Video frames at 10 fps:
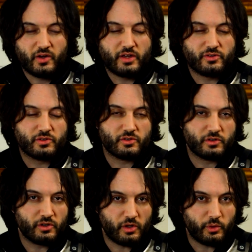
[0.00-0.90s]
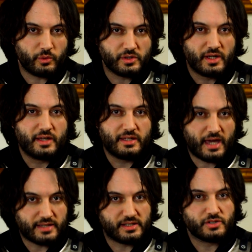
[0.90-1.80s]
Okay, so to conclude,
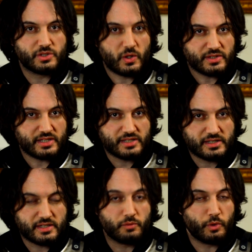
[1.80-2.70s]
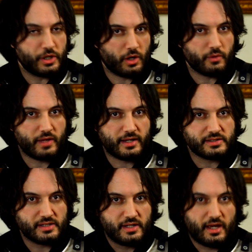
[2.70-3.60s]
yes, socks existed, we know
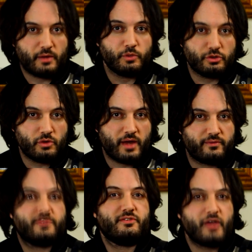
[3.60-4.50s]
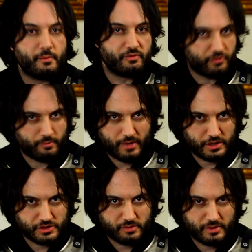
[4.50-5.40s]
that, and we do have some
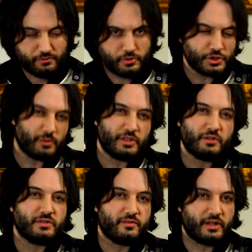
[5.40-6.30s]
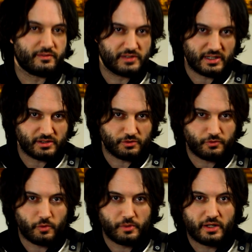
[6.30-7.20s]
information, but unfortunately, we don't have enough data to
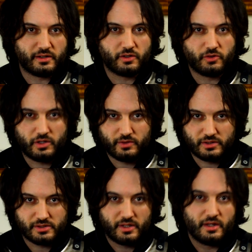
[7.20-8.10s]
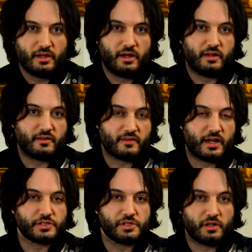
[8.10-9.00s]
formulate a coherent uh,
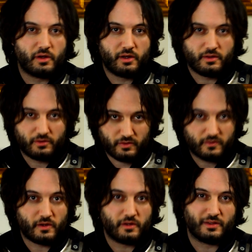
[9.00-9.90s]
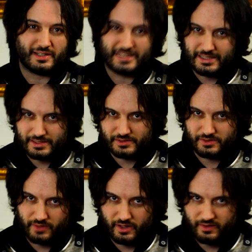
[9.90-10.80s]
discussion uh, concerning the
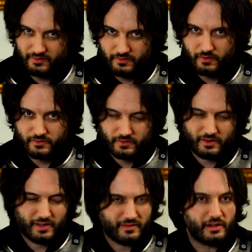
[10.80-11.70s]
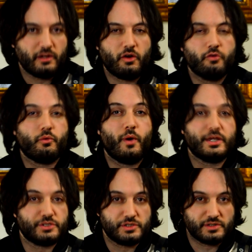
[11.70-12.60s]
details regarding socks. So there are still a lot of
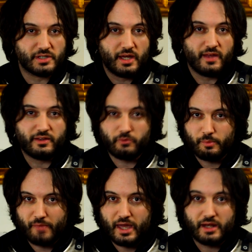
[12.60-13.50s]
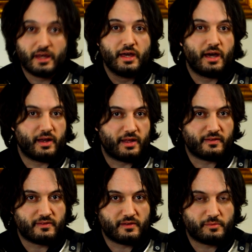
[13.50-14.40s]
questions that remain
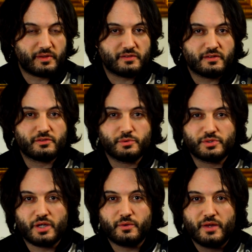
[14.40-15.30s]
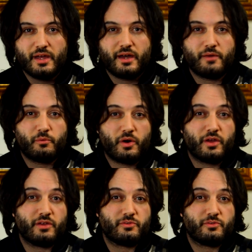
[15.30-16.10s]
unanswered, but this is also uh, what